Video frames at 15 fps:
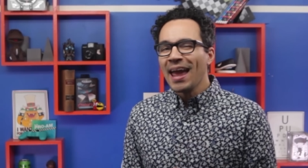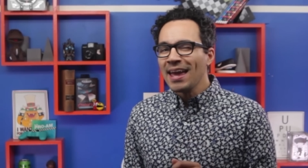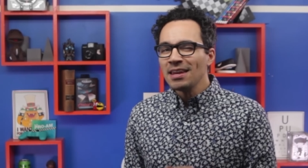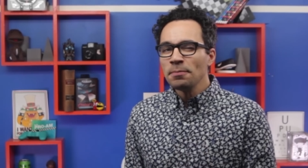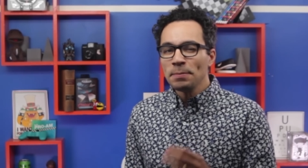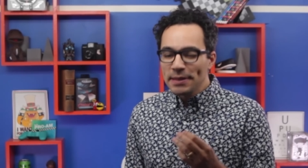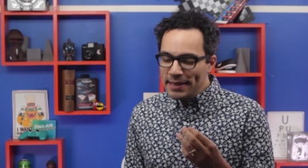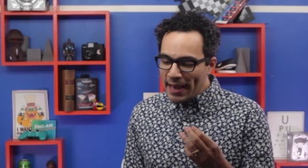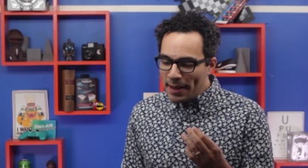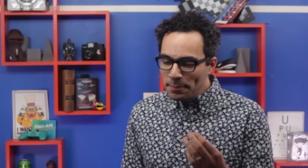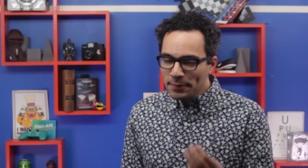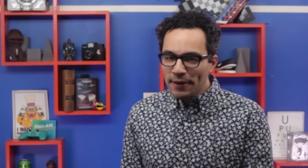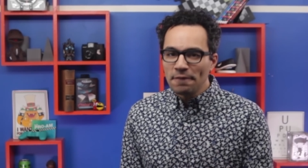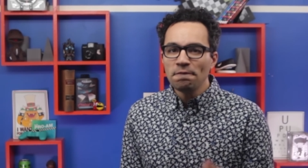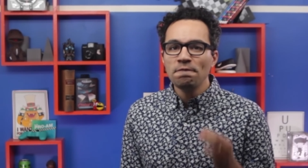Ken
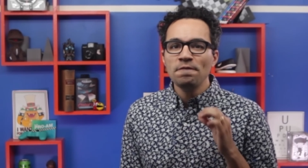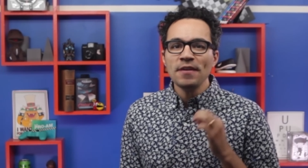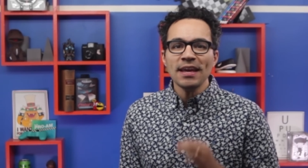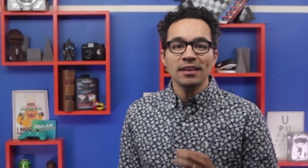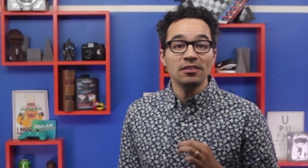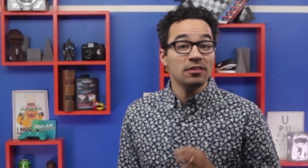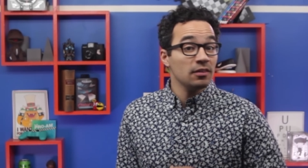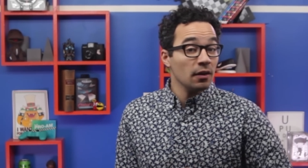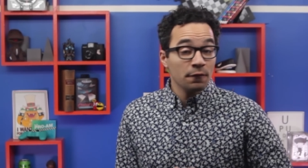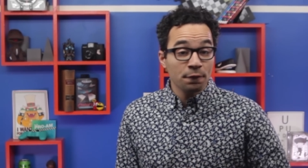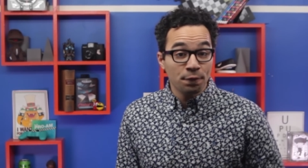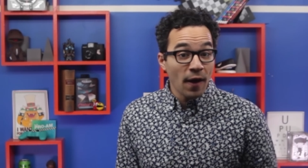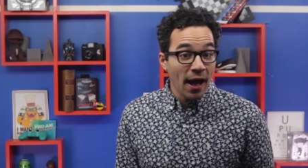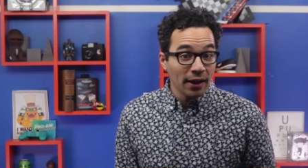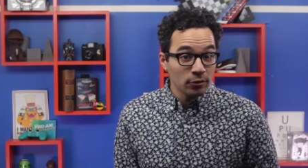became convinced of
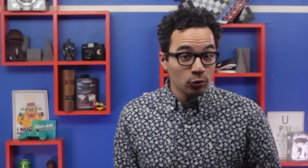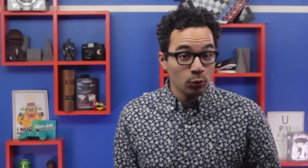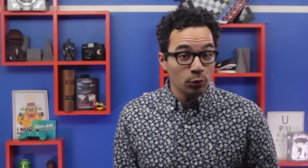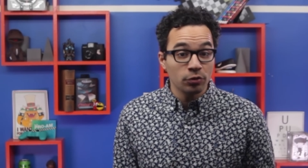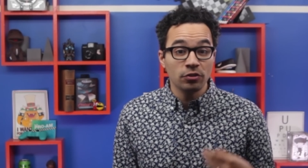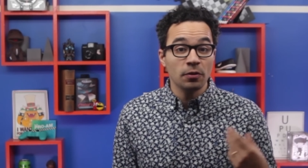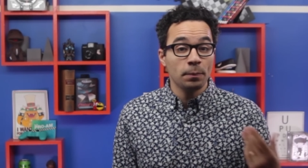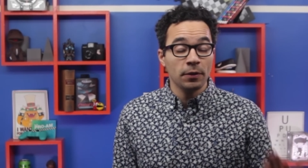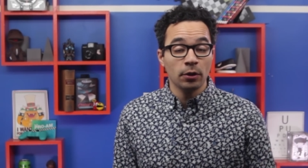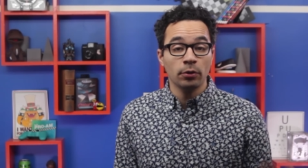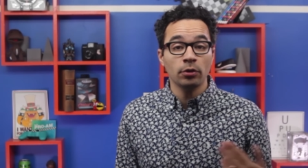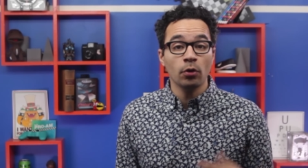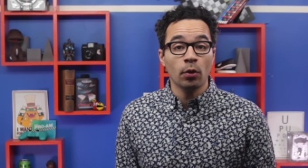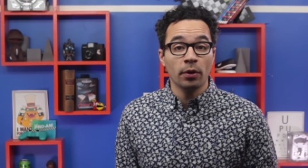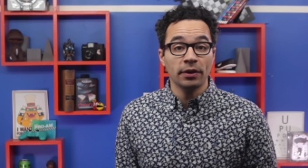voxels'
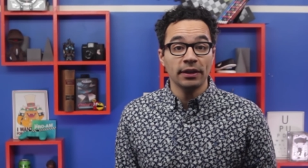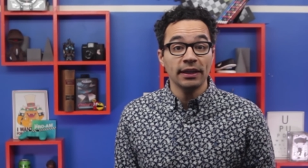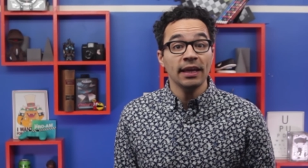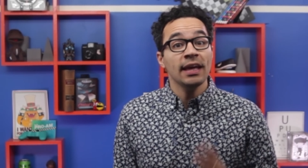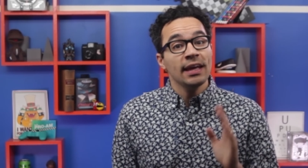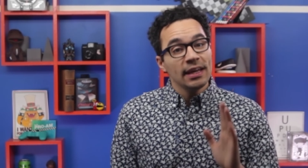superiority.